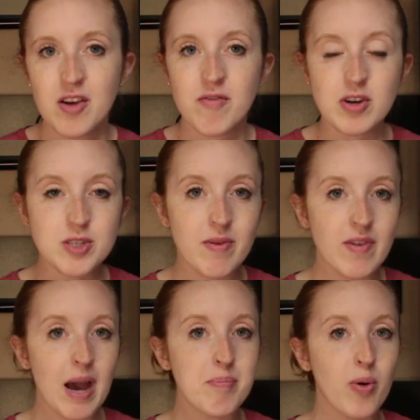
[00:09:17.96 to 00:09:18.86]
First, we've
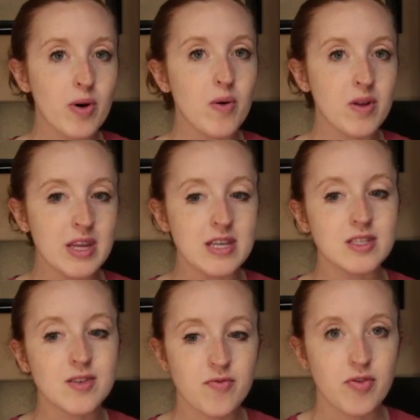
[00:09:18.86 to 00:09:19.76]
got Port
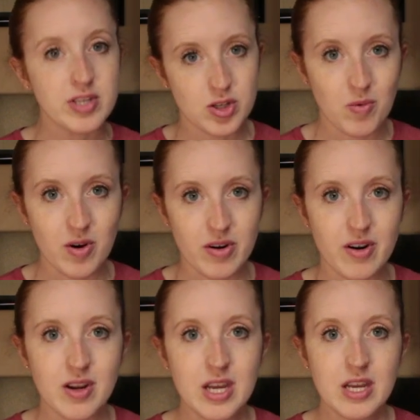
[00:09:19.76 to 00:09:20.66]
Orleans French
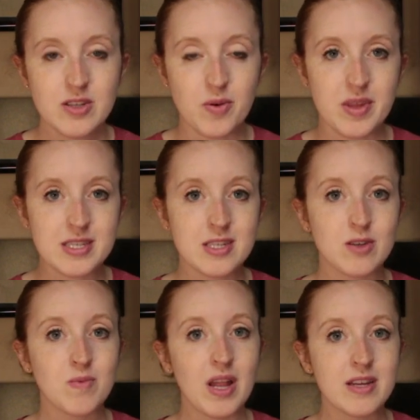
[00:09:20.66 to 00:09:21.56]
Quarter. So, this is
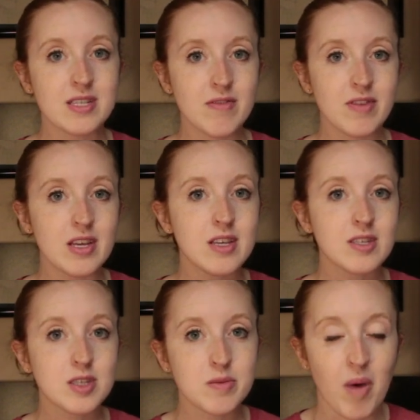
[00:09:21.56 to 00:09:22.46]
a relatively
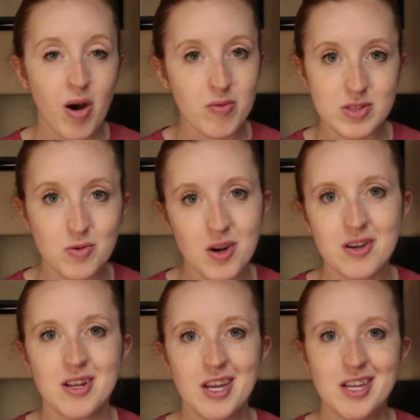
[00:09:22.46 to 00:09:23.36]
small
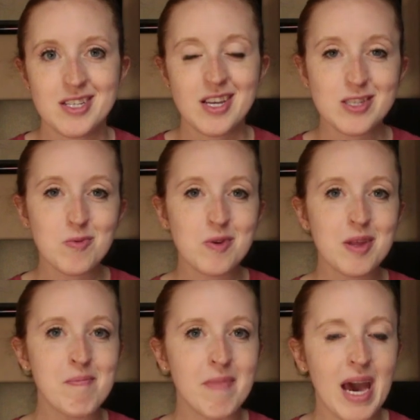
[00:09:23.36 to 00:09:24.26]
resort. Doesn't
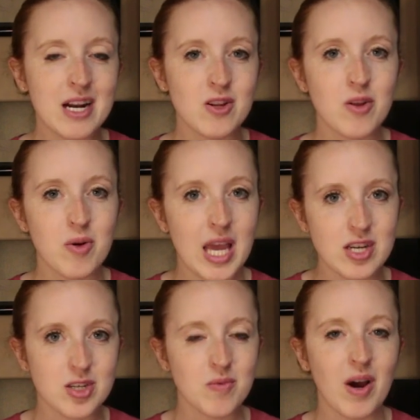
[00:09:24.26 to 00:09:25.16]
really matter
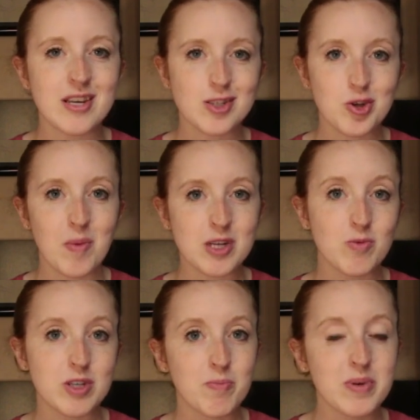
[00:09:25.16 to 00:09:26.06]
location wise too much
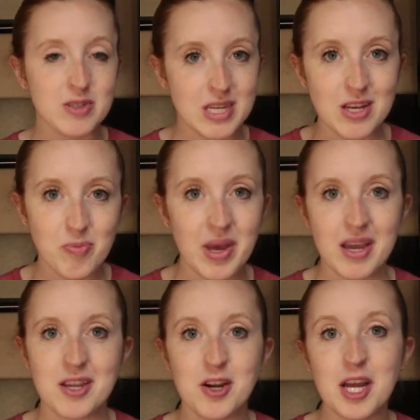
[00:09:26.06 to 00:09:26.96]
which building you
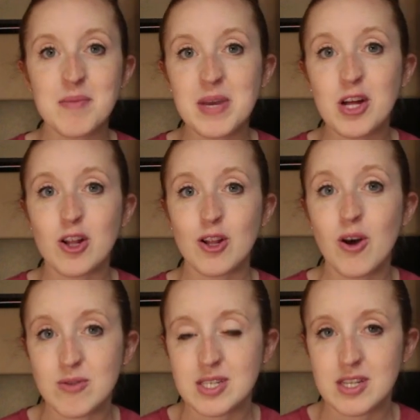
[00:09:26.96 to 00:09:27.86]
pick. You're going to be
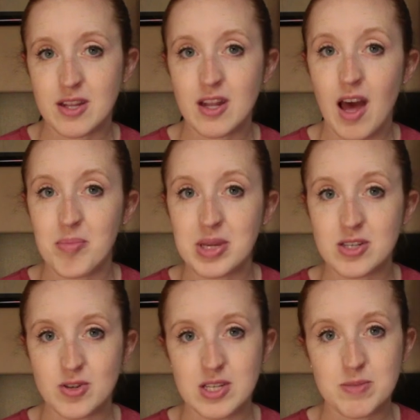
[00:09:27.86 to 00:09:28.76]
close to the lobby
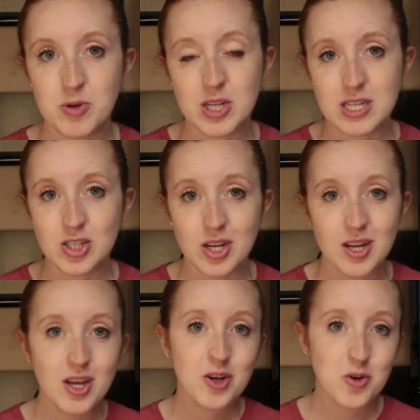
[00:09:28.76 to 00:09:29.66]
and transportation
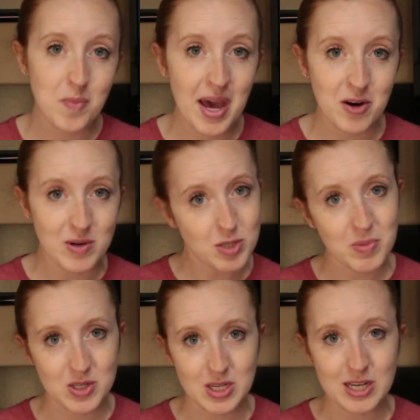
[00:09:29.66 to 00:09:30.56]
no matter which
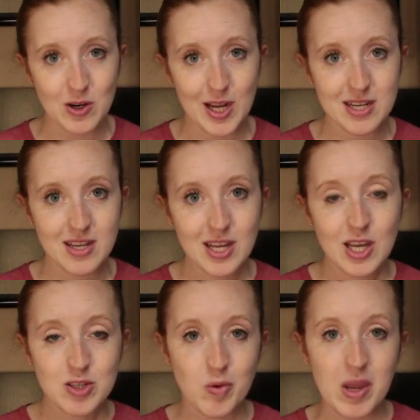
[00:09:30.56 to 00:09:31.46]
building you're in.
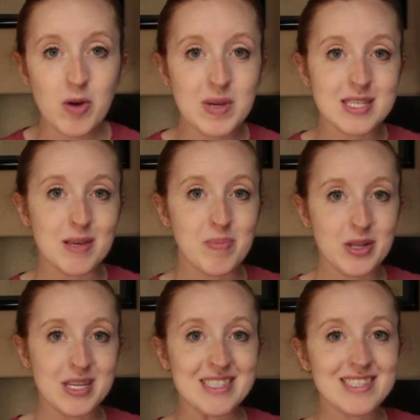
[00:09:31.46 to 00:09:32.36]
So, here we see
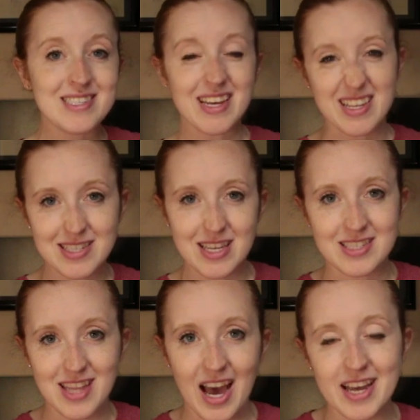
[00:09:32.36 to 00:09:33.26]
building six
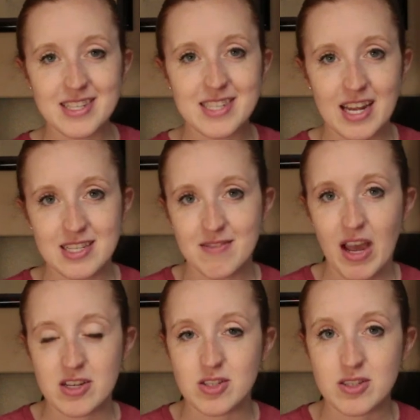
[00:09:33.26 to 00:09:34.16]
gets the highest
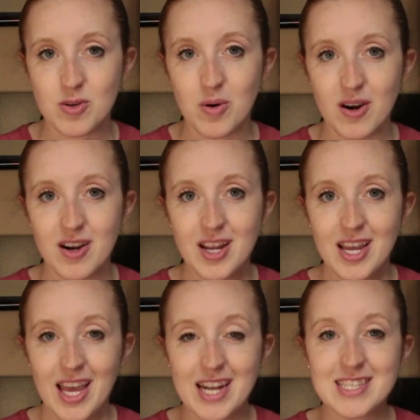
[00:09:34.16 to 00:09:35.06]
satisfaction score,
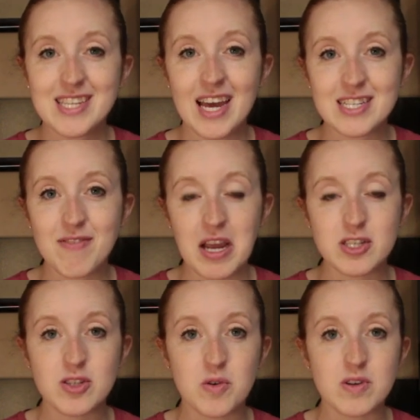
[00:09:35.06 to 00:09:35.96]
and its
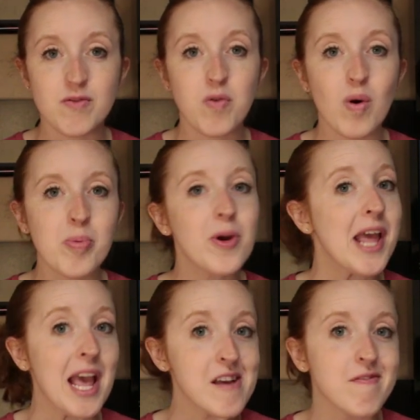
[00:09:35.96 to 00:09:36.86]
satisfaction score is
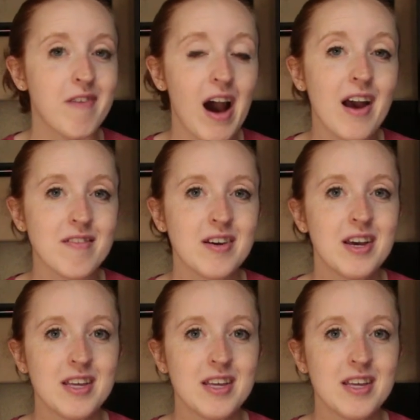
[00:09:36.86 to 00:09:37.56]
4.85.